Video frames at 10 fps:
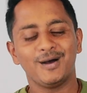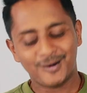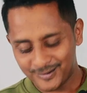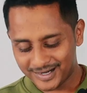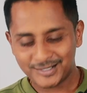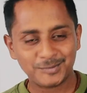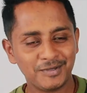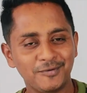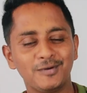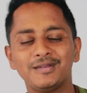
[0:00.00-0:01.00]
Alright, so
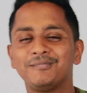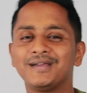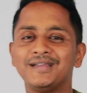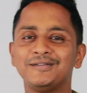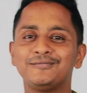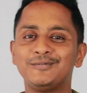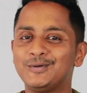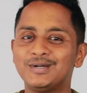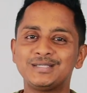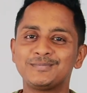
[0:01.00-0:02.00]
before we begin, if
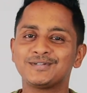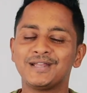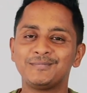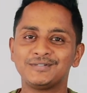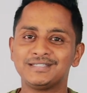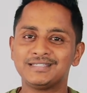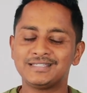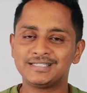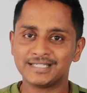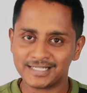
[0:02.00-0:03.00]
not subscribed to this
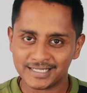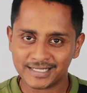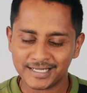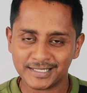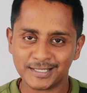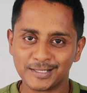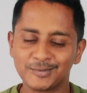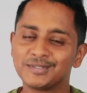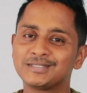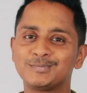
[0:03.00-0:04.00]
channel, kindly click
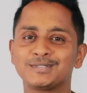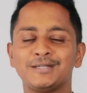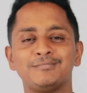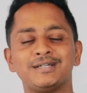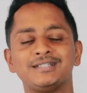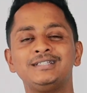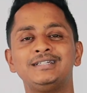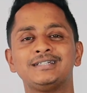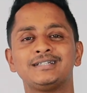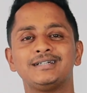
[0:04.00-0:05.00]
on the subscribe button.
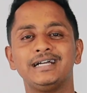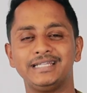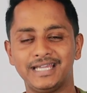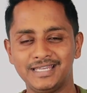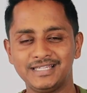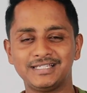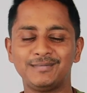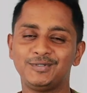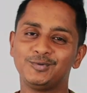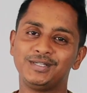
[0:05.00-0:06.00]
And anytime
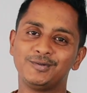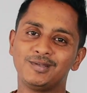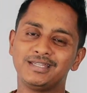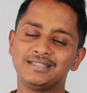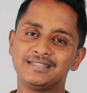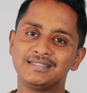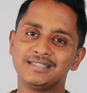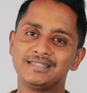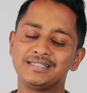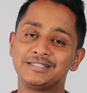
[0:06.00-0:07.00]
you need online
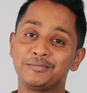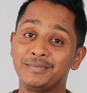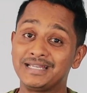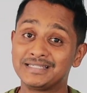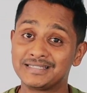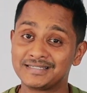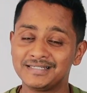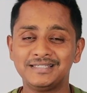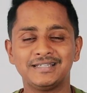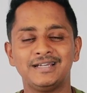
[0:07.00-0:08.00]
assistance, it's a paid
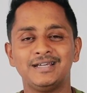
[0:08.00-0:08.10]
assistance,